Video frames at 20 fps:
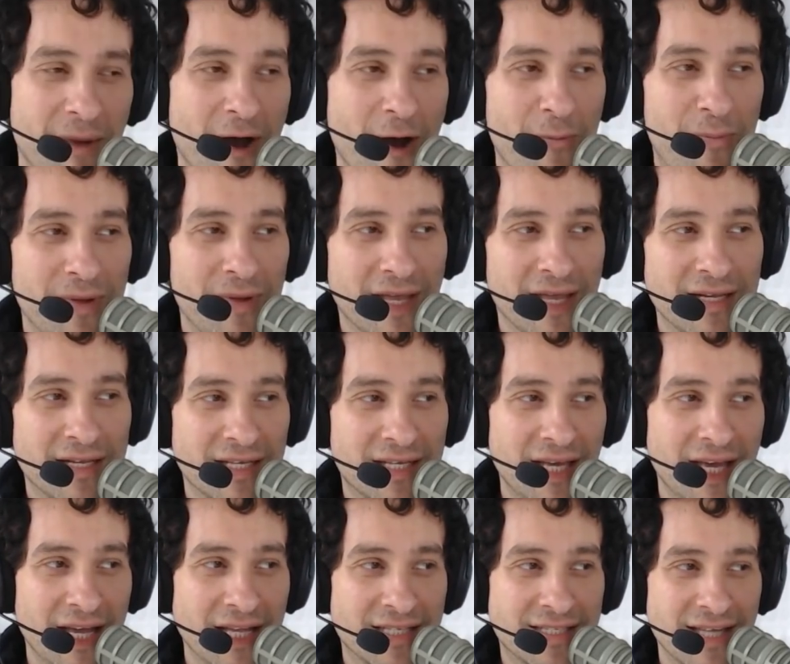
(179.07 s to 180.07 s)
I'm hoping
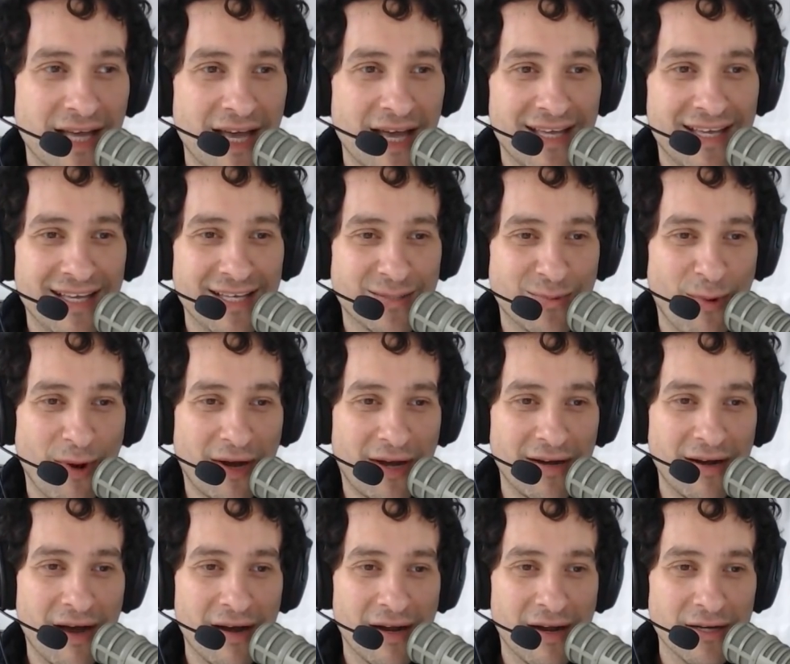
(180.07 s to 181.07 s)
indicates that he's
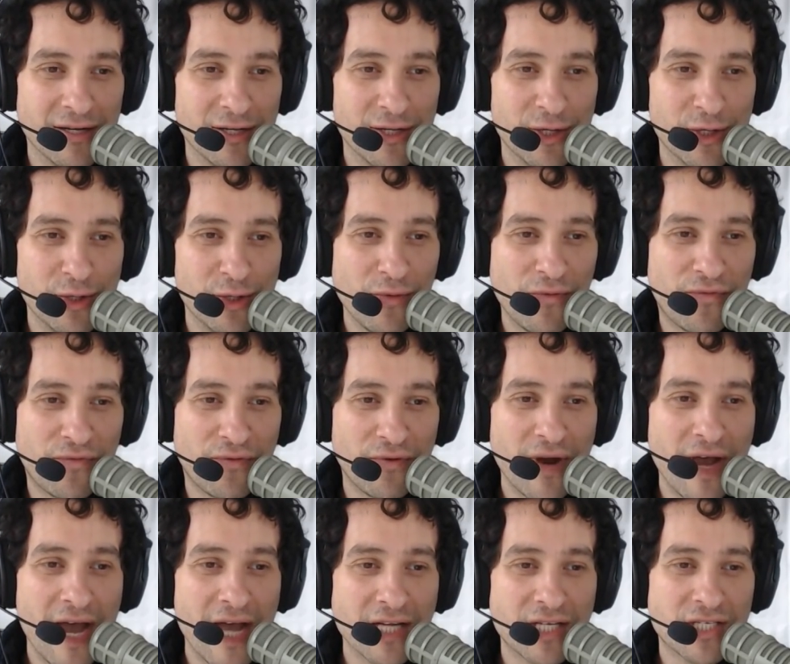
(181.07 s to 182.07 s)
working on a new,
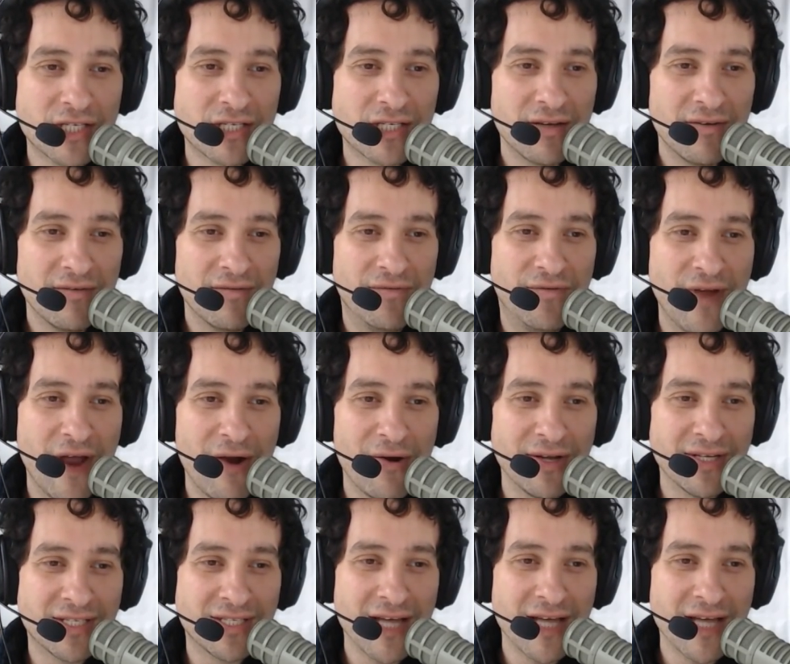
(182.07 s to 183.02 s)
fresh, very